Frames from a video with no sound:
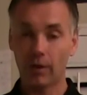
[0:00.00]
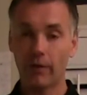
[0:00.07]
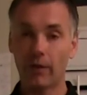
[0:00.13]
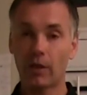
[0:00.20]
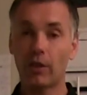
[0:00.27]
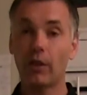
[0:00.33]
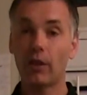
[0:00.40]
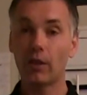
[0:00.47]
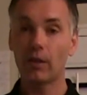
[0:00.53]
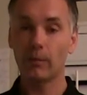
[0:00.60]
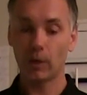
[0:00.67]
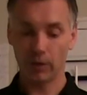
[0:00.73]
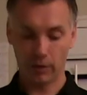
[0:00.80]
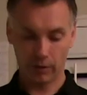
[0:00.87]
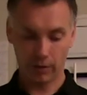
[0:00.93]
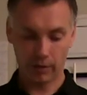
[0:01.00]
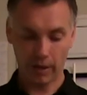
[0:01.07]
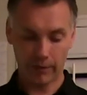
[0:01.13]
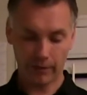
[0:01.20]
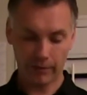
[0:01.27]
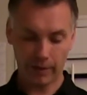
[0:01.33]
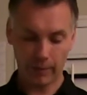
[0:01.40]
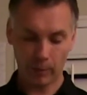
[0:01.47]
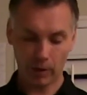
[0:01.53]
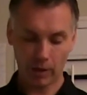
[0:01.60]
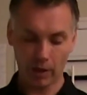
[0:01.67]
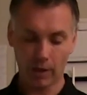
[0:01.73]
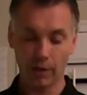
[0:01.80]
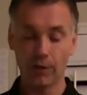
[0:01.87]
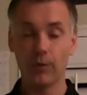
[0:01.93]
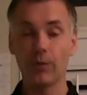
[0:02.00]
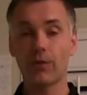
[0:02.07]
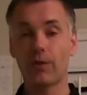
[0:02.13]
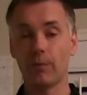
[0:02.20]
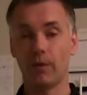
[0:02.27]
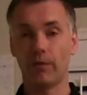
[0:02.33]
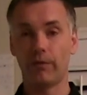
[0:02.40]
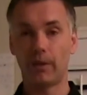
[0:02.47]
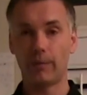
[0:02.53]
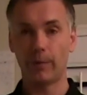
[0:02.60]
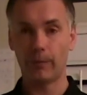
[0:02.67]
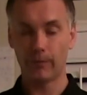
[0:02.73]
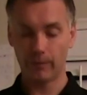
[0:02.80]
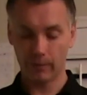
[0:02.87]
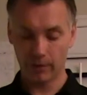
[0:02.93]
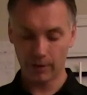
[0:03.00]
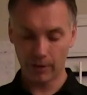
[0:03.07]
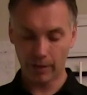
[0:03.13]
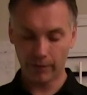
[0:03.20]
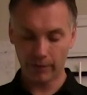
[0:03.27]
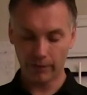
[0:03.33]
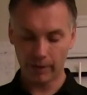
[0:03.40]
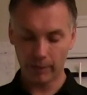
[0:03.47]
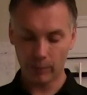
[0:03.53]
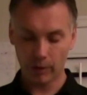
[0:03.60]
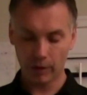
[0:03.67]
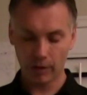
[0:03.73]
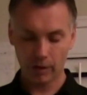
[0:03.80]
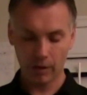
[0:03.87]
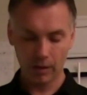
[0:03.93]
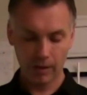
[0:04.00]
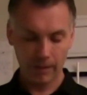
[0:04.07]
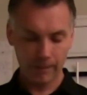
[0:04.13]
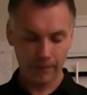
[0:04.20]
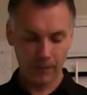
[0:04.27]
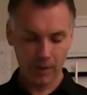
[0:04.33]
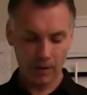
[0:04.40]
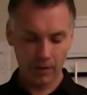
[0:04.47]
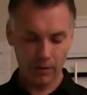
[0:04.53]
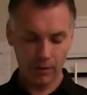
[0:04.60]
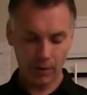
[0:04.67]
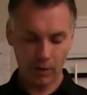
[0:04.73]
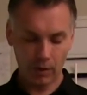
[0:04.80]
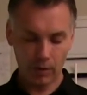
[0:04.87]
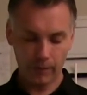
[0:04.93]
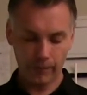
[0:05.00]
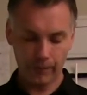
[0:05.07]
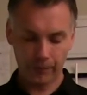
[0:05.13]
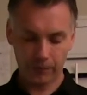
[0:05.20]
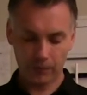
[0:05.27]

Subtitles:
You have a kernel-mode driver framework and a user-mode driver framework. So